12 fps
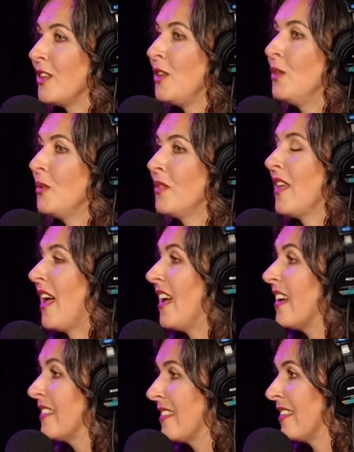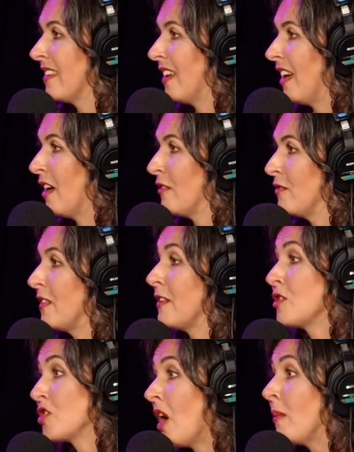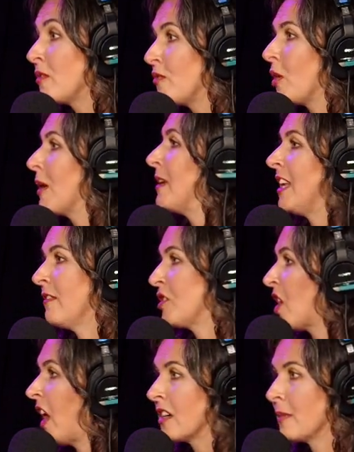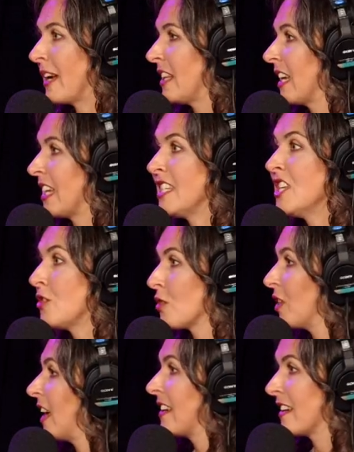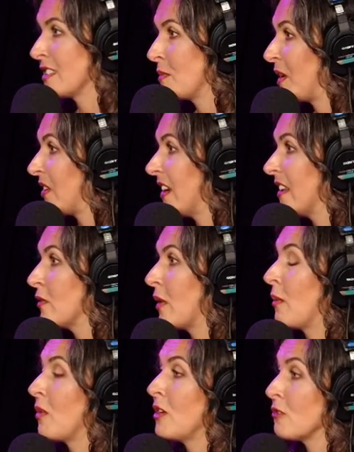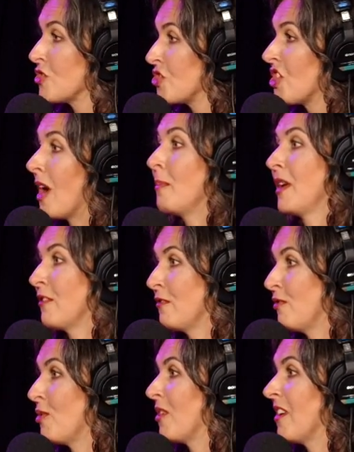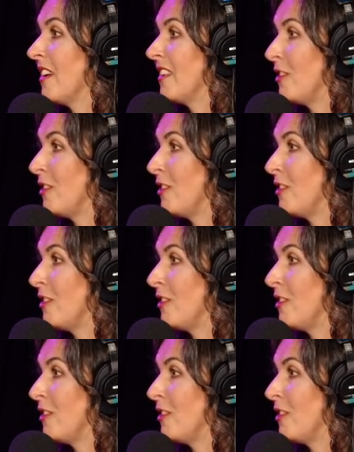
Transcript: used the eggs of they've shopped for i mean he's have talked about it like a tinder like experience right where you're shopping for